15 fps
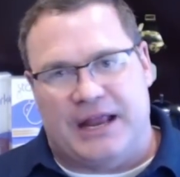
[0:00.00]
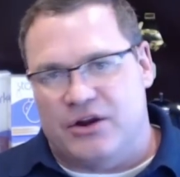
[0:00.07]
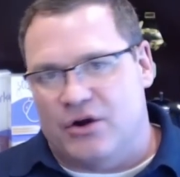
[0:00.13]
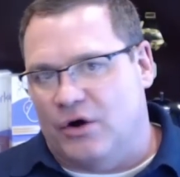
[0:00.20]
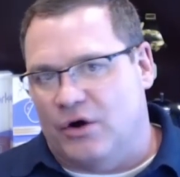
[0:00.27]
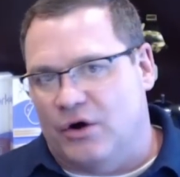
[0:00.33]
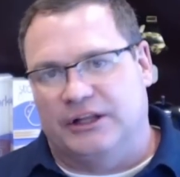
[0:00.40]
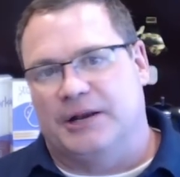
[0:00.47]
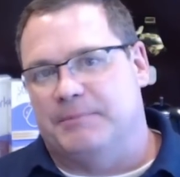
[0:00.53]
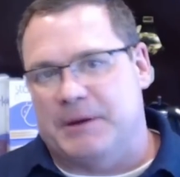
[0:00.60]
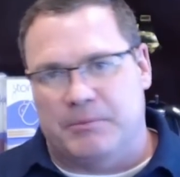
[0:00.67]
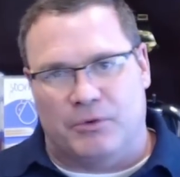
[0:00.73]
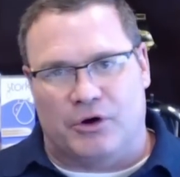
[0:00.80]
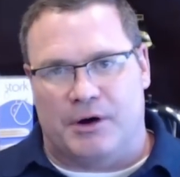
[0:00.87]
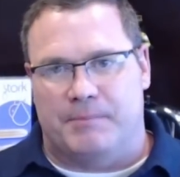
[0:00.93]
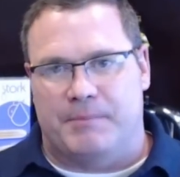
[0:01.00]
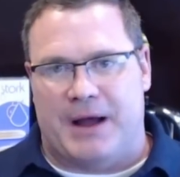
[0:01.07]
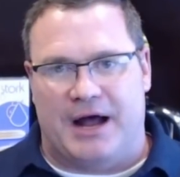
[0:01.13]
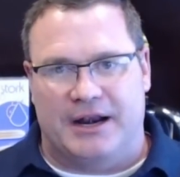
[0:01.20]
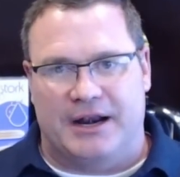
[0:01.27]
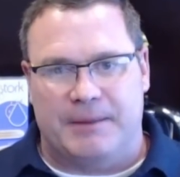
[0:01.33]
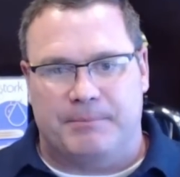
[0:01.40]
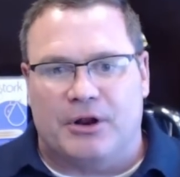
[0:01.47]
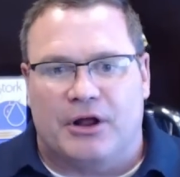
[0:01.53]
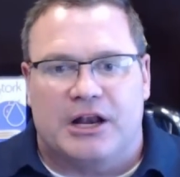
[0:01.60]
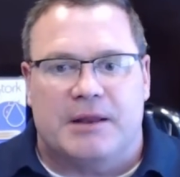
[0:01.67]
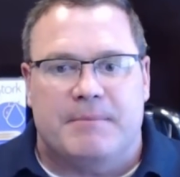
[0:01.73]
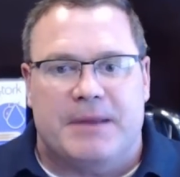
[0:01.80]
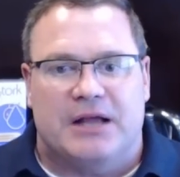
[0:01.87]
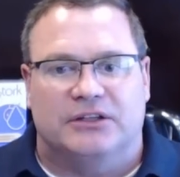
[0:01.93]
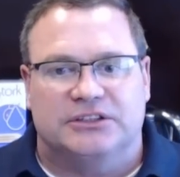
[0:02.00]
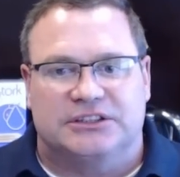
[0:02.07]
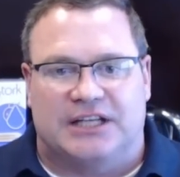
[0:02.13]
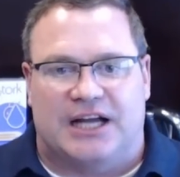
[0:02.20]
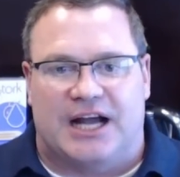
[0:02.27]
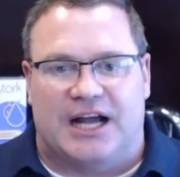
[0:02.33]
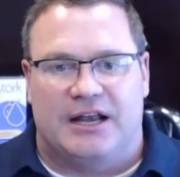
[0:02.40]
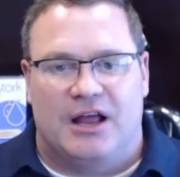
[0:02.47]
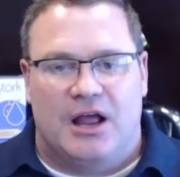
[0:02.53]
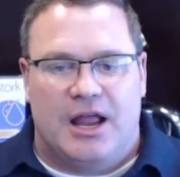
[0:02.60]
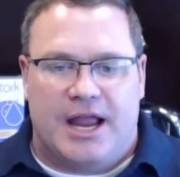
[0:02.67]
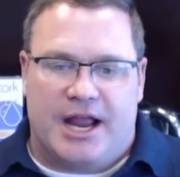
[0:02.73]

They know a little bit more about it. But on the male side,